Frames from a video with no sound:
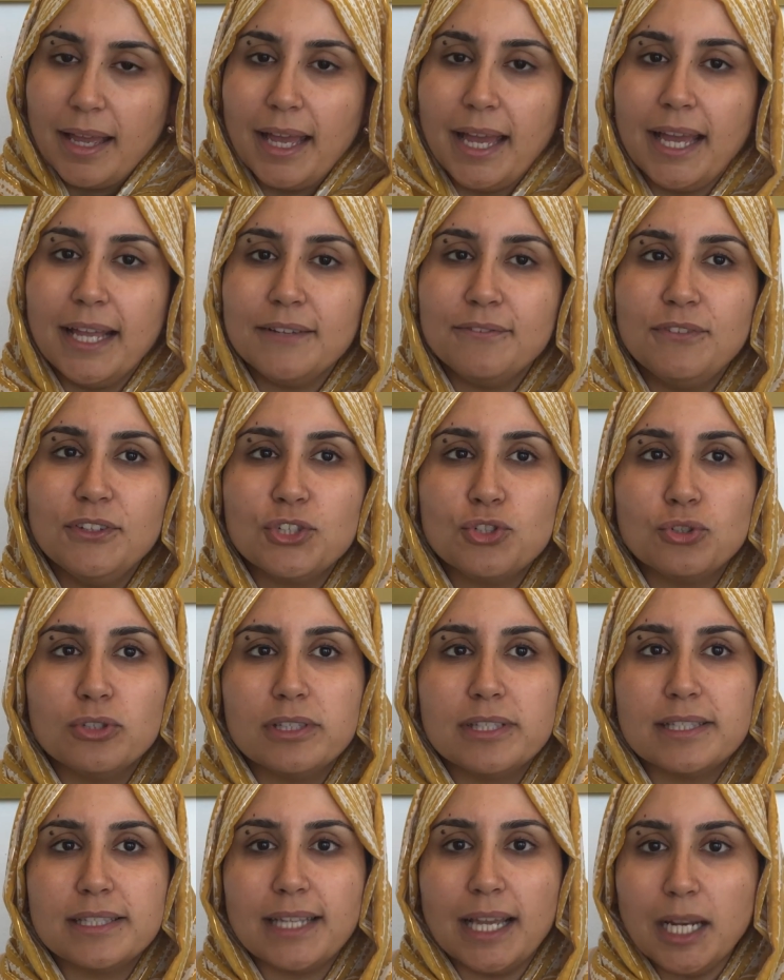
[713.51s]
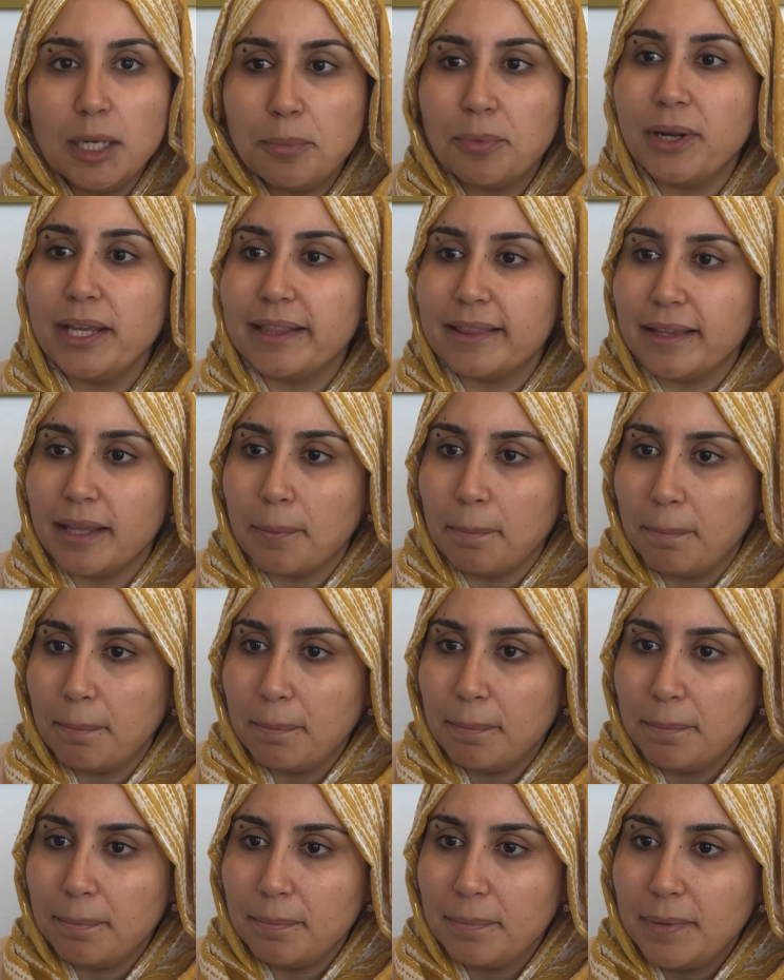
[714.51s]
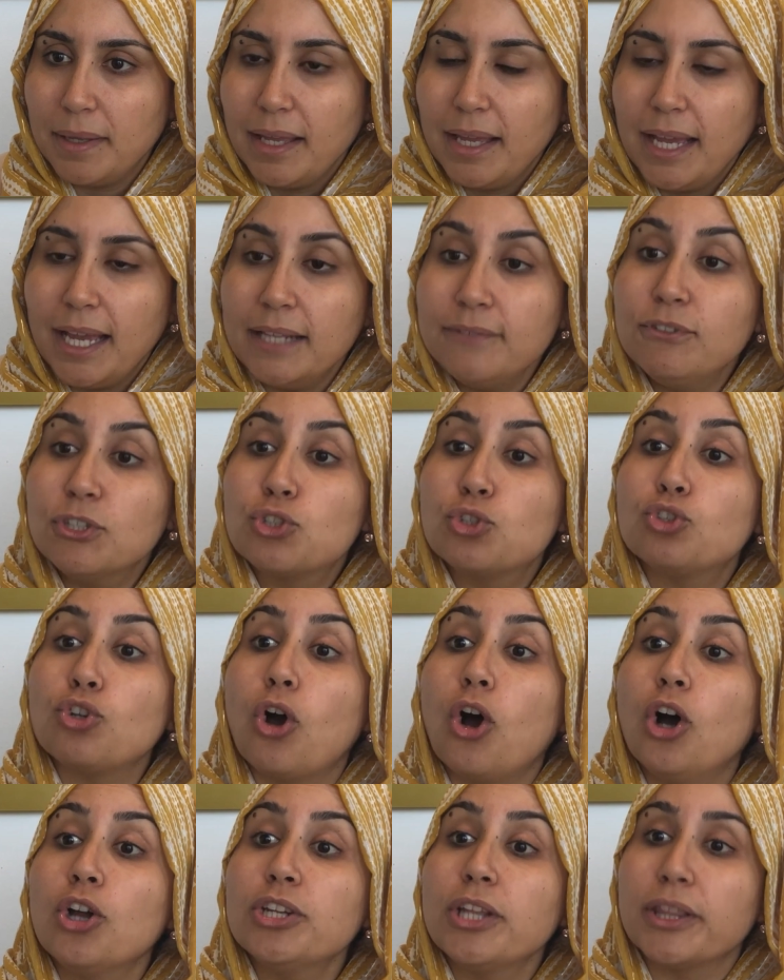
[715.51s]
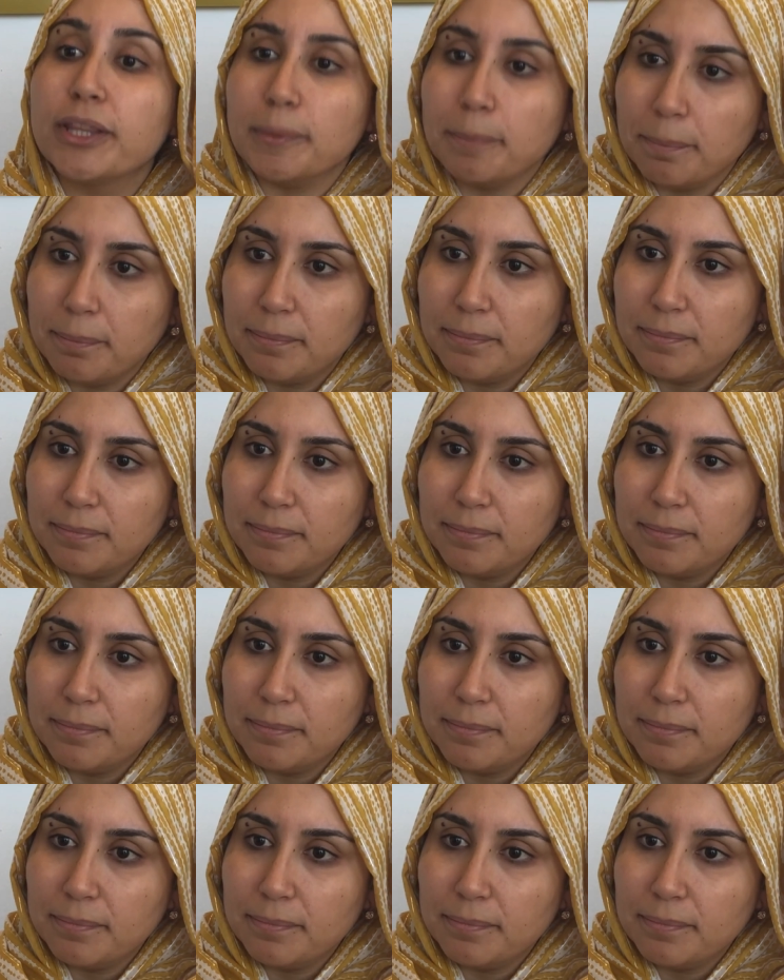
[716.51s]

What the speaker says: And we should celebrate them. And we should honor them.